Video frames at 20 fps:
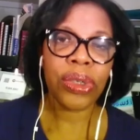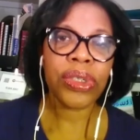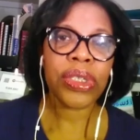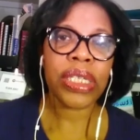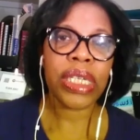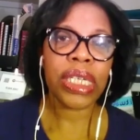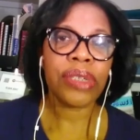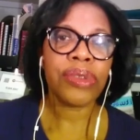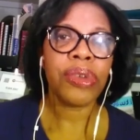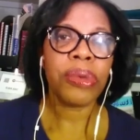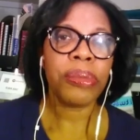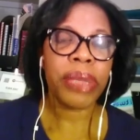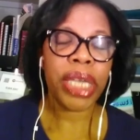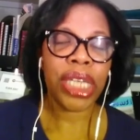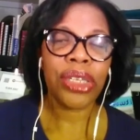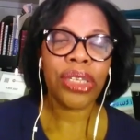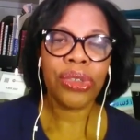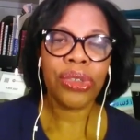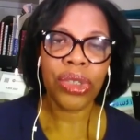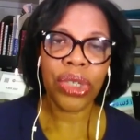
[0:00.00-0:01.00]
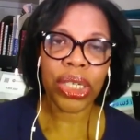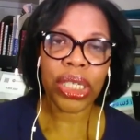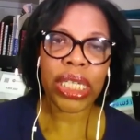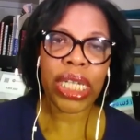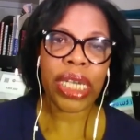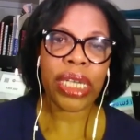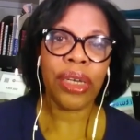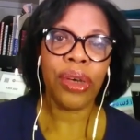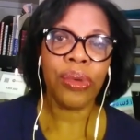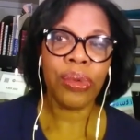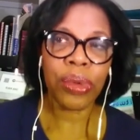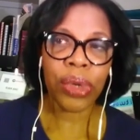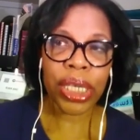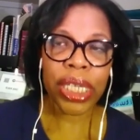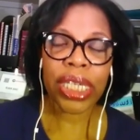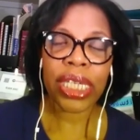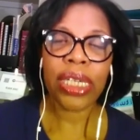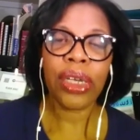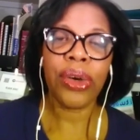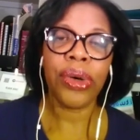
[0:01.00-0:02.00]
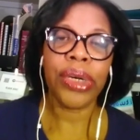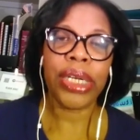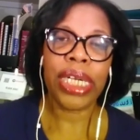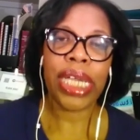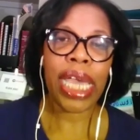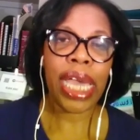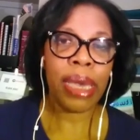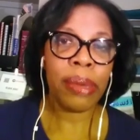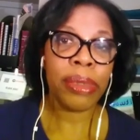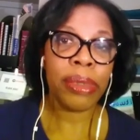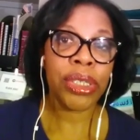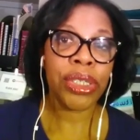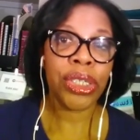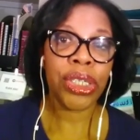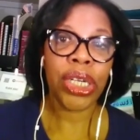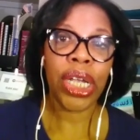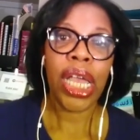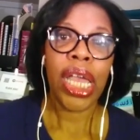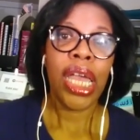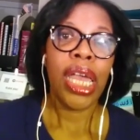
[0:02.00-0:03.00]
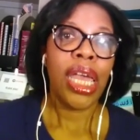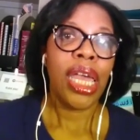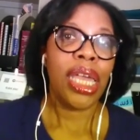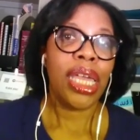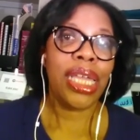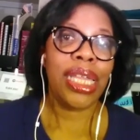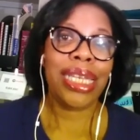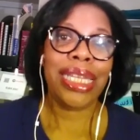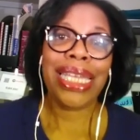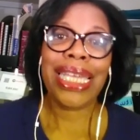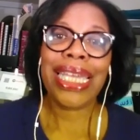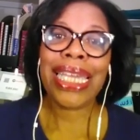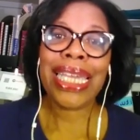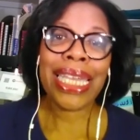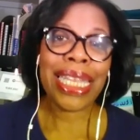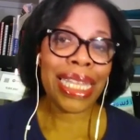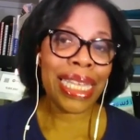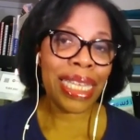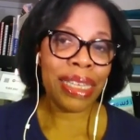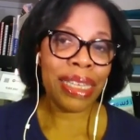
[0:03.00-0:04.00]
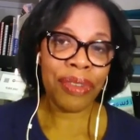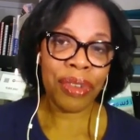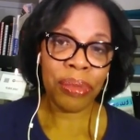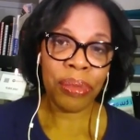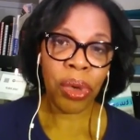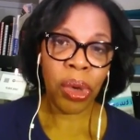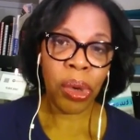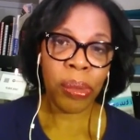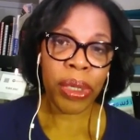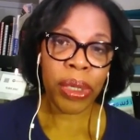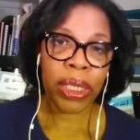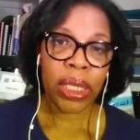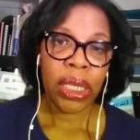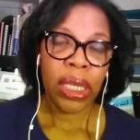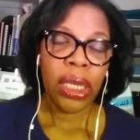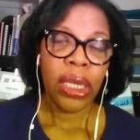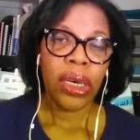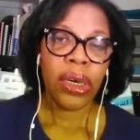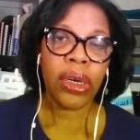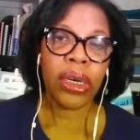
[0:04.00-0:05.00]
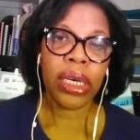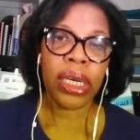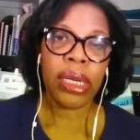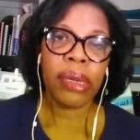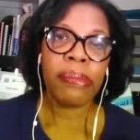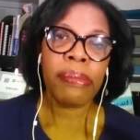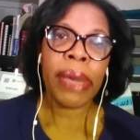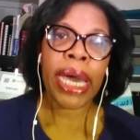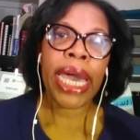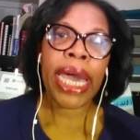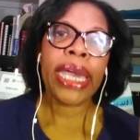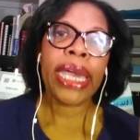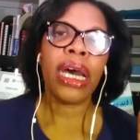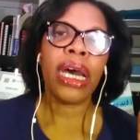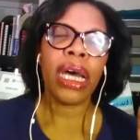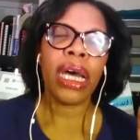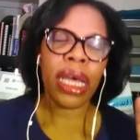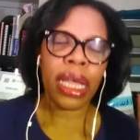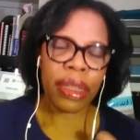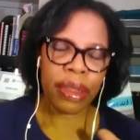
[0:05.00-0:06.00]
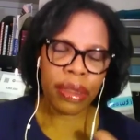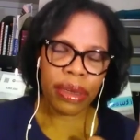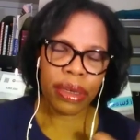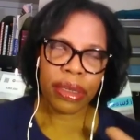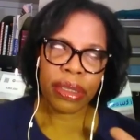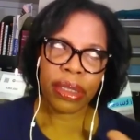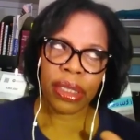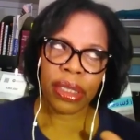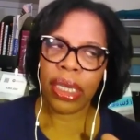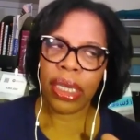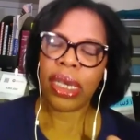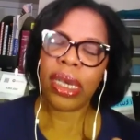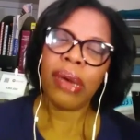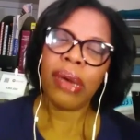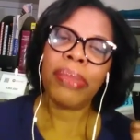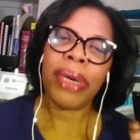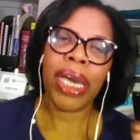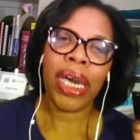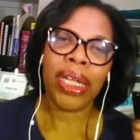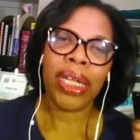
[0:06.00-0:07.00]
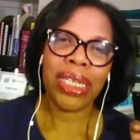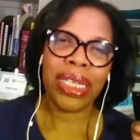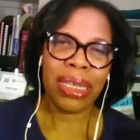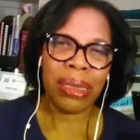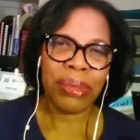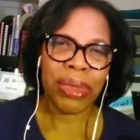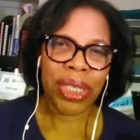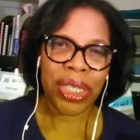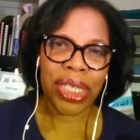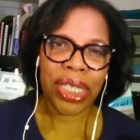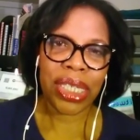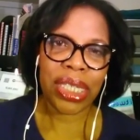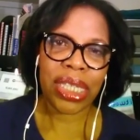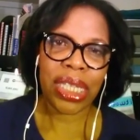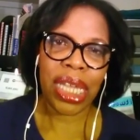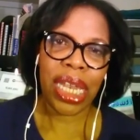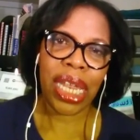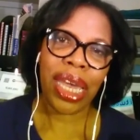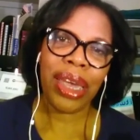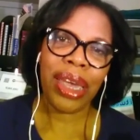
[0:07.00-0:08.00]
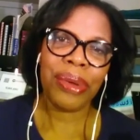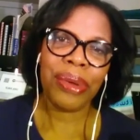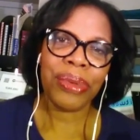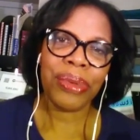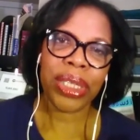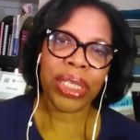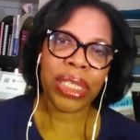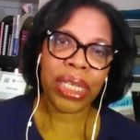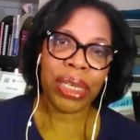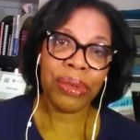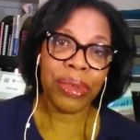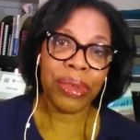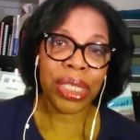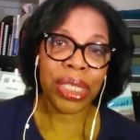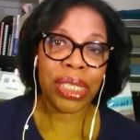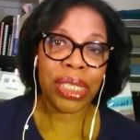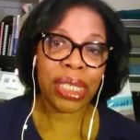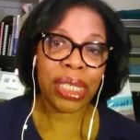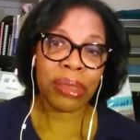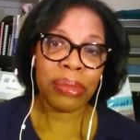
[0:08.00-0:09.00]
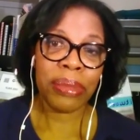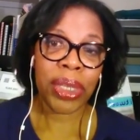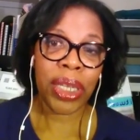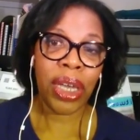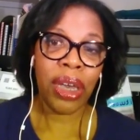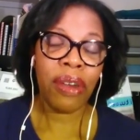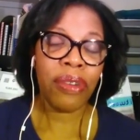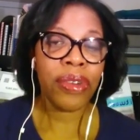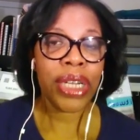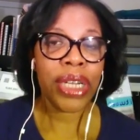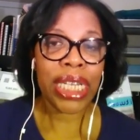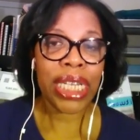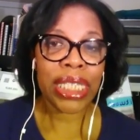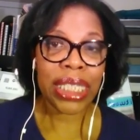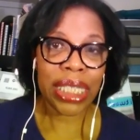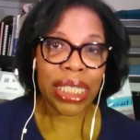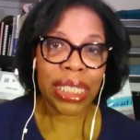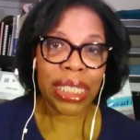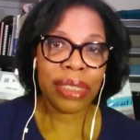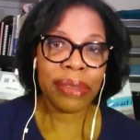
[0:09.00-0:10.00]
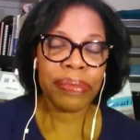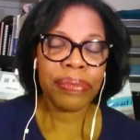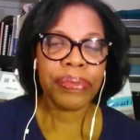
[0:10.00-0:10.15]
things will make you look like a rookie or an amateur in any given moment. Or my other thing about images that I re- that really ticks me off when I see it